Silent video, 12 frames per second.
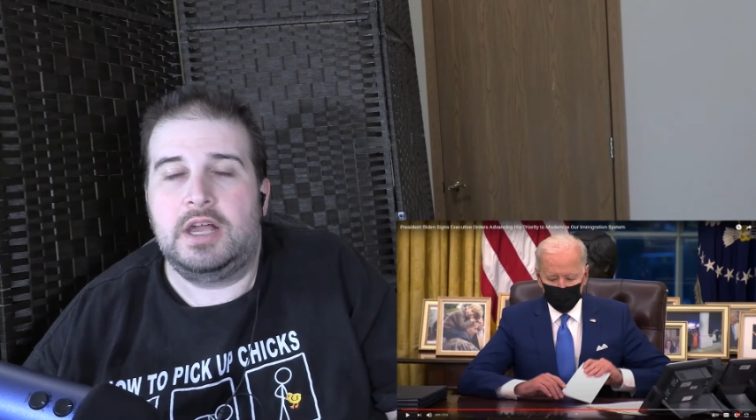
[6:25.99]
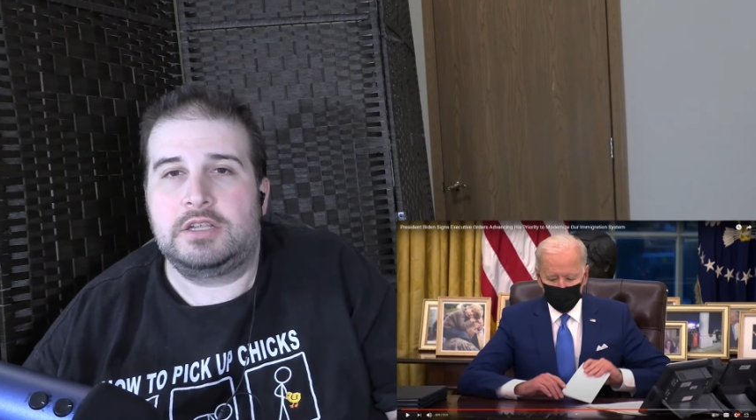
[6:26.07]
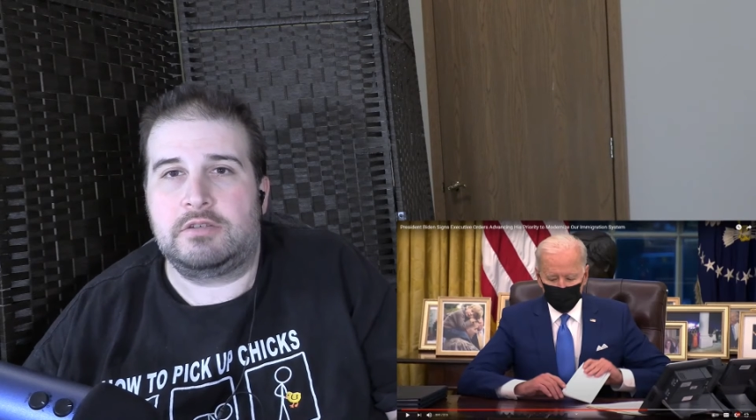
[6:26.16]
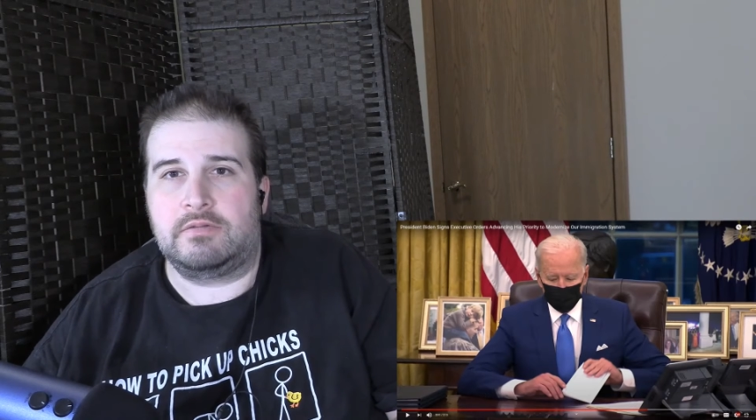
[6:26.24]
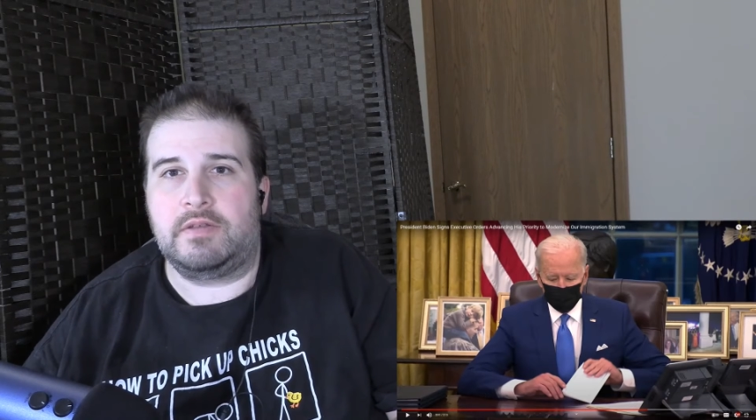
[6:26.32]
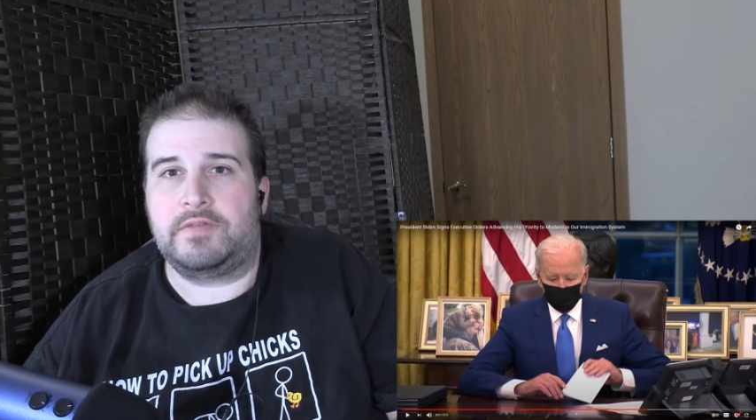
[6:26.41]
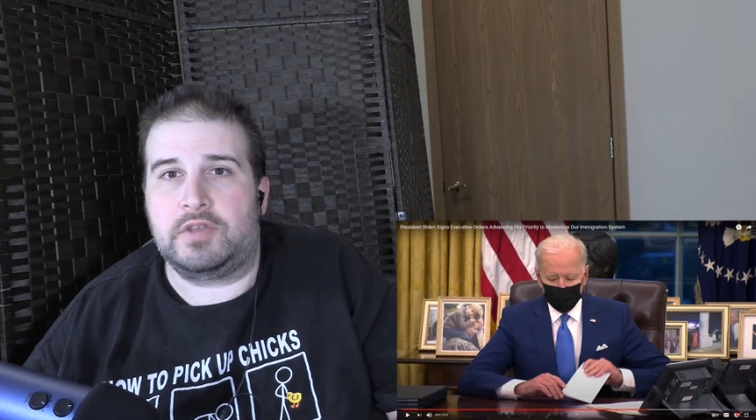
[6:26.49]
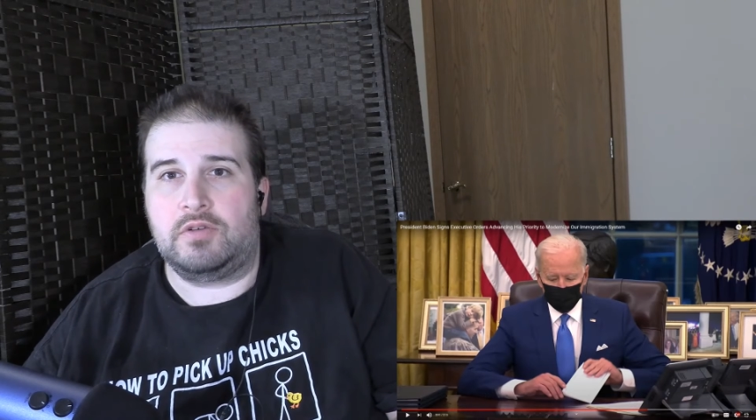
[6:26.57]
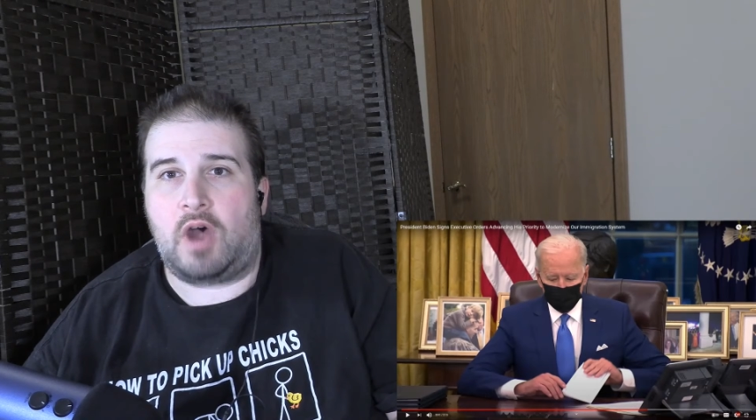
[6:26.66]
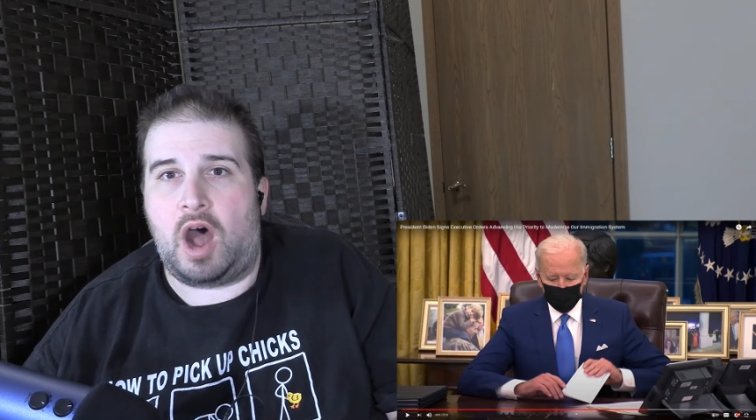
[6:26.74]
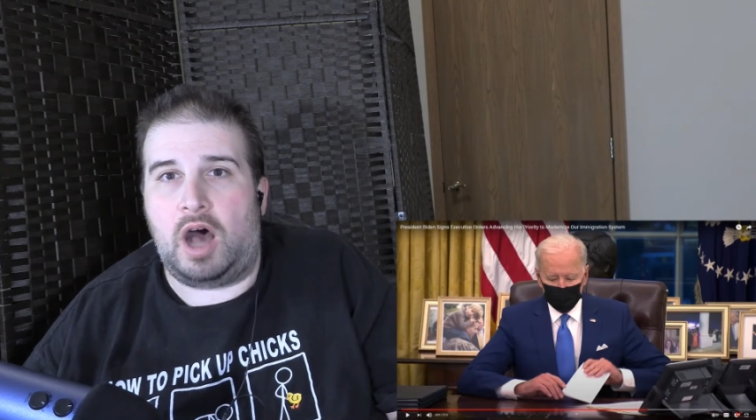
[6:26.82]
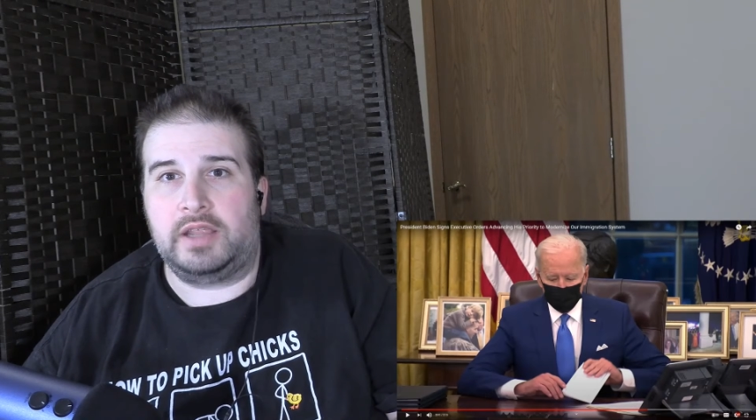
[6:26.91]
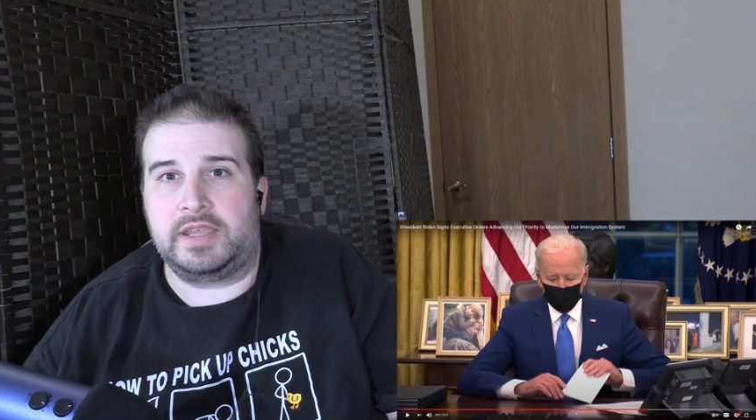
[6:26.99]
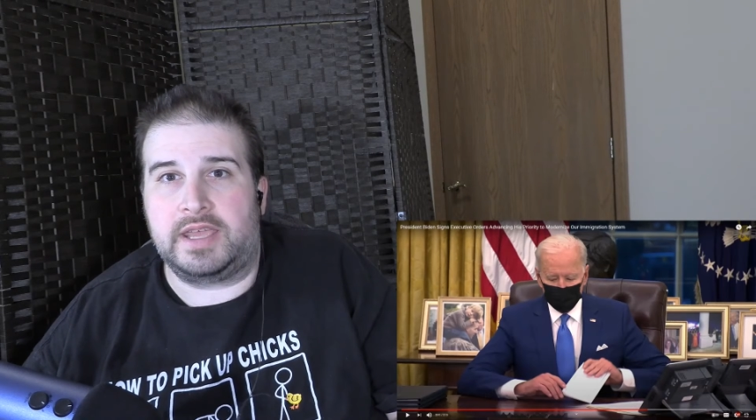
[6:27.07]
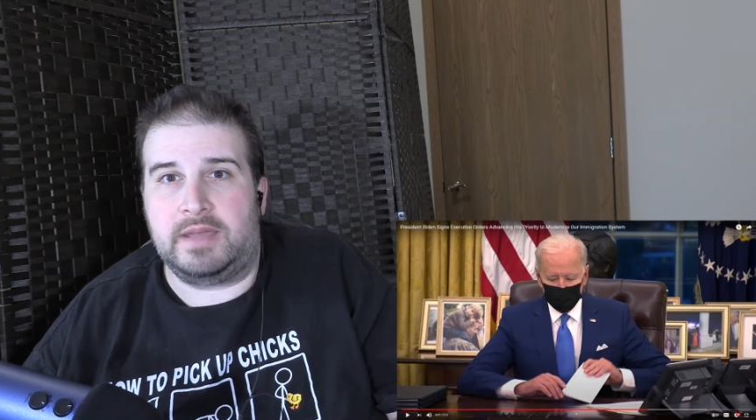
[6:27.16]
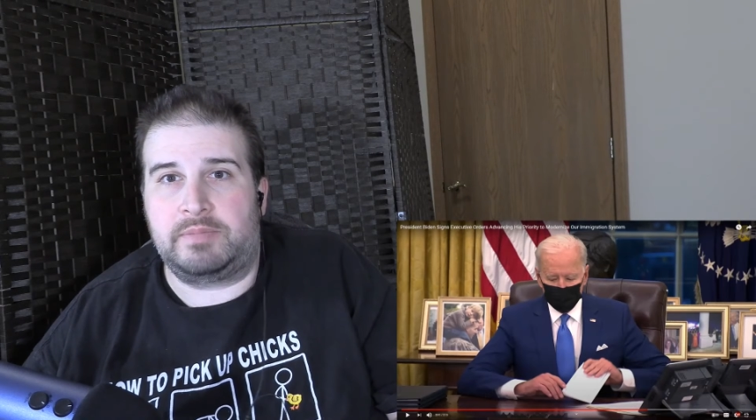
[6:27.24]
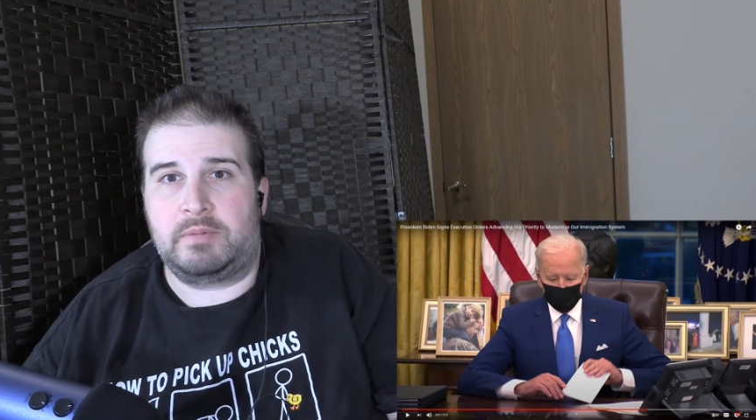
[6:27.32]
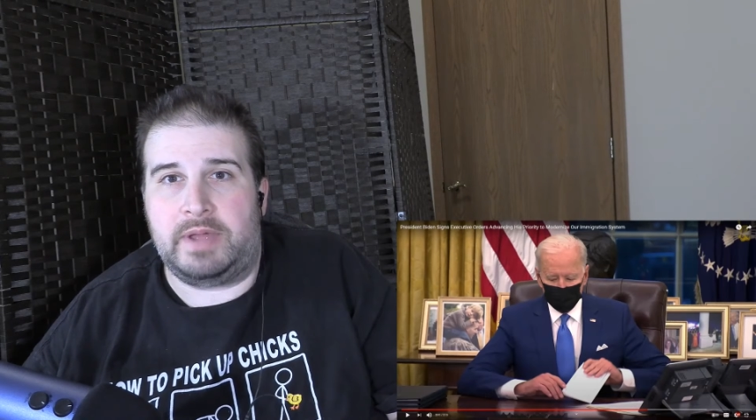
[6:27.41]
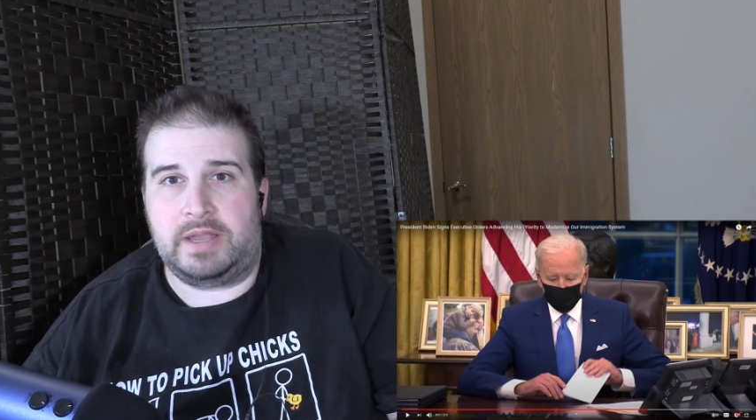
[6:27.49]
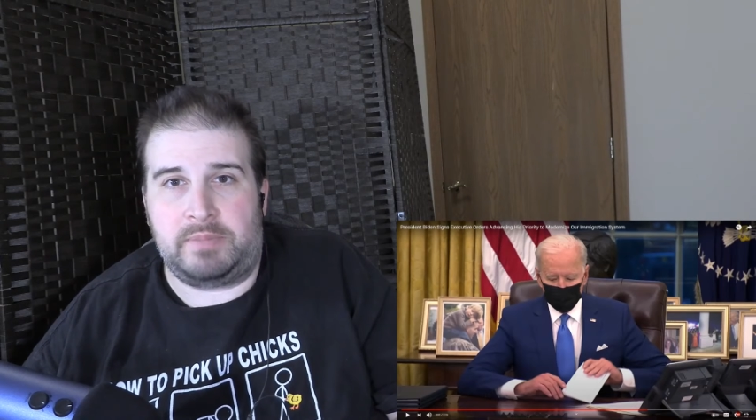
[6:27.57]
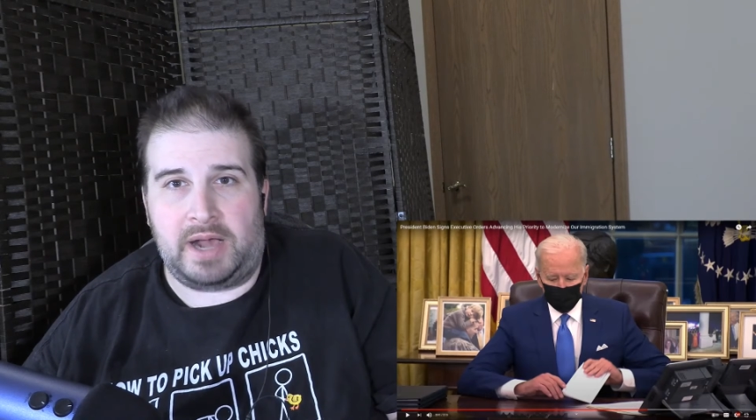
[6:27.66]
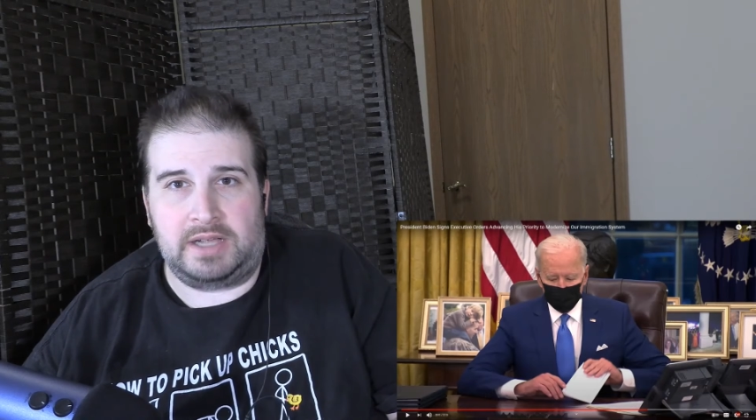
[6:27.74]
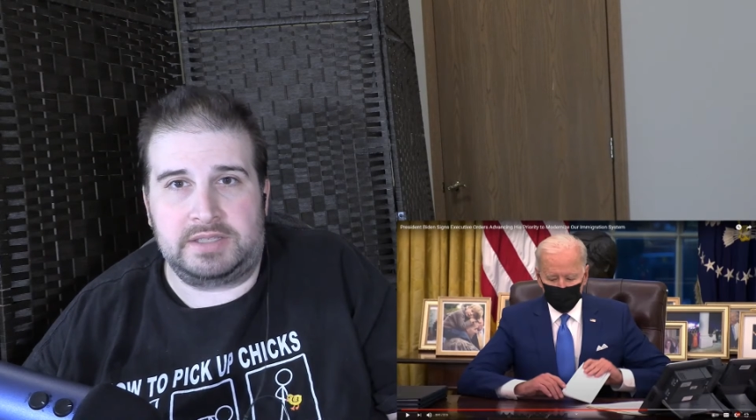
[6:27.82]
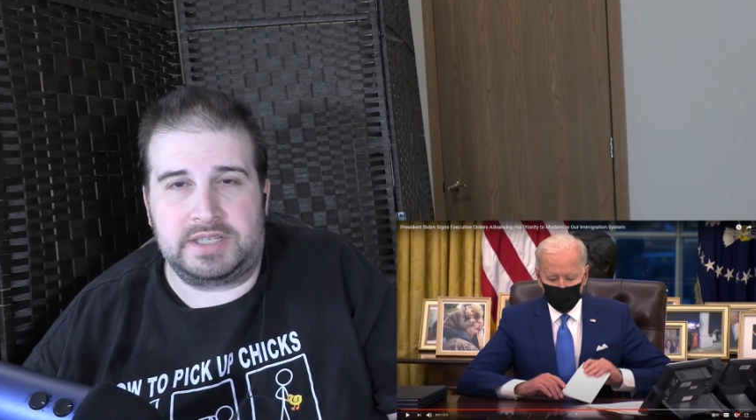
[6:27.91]
to review all the implemented
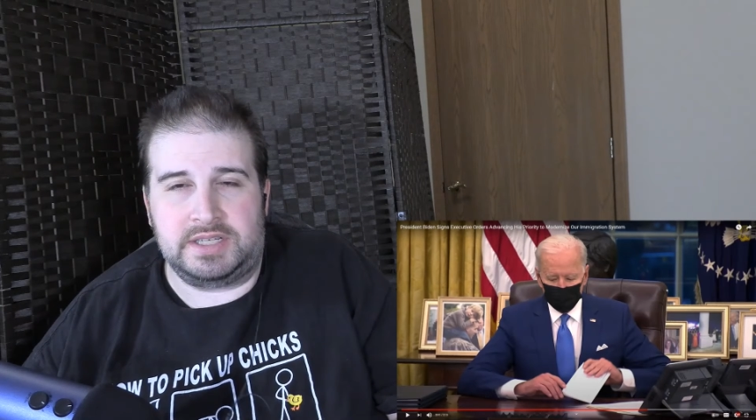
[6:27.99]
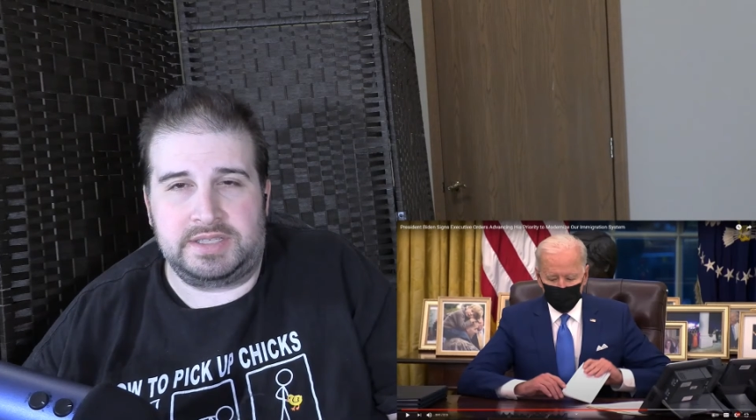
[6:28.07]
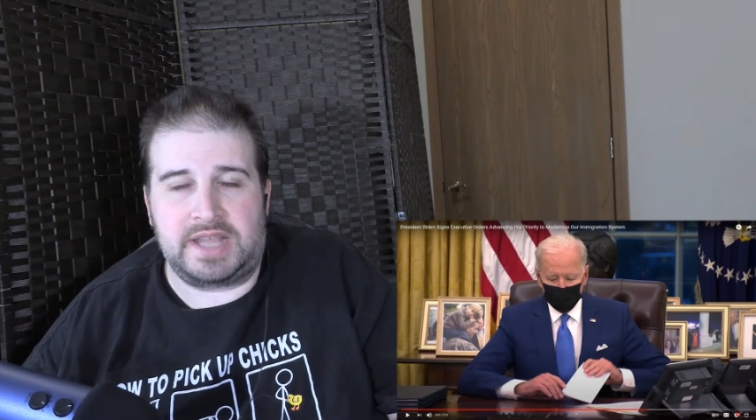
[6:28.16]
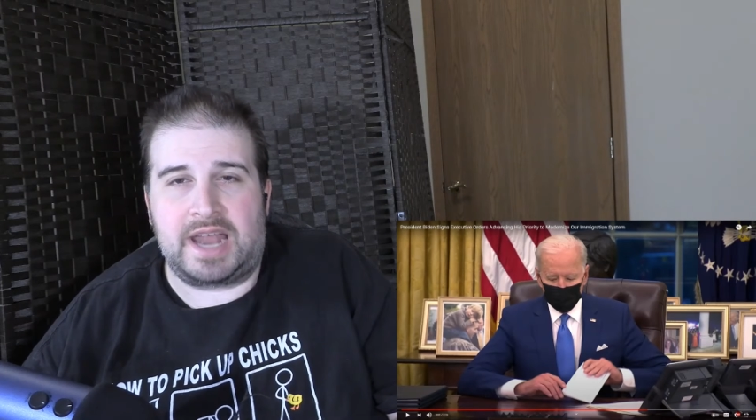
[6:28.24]
policies.